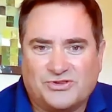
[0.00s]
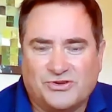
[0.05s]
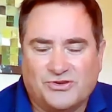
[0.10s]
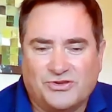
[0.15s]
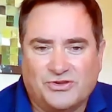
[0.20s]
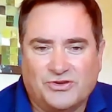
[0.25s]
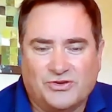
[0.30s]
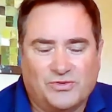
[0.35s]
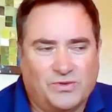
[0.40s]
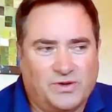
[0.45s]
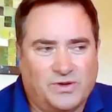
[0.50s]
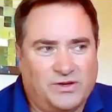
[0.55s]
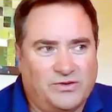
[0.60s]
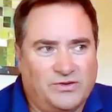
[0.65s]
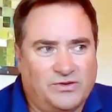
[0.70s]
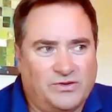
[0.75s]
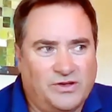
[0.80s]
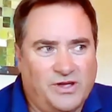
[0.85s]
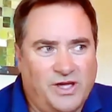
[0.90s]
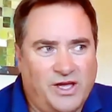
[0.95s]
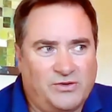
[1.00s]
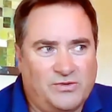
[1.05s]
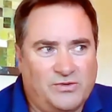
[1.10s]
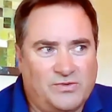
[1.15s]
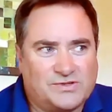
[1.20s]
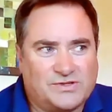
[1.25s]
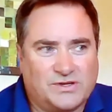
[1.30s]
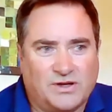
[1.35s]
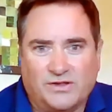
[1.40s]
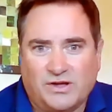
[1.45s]
to you and
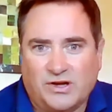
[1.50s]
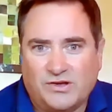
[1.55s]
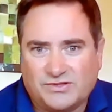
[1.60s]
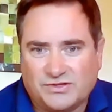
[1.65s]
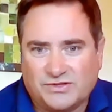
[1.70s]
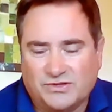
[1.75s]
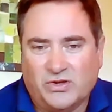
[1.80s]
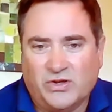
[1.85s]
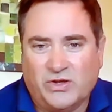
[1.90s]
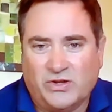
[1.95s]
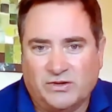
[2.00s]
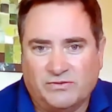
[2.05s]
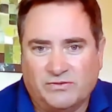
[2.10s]
also those in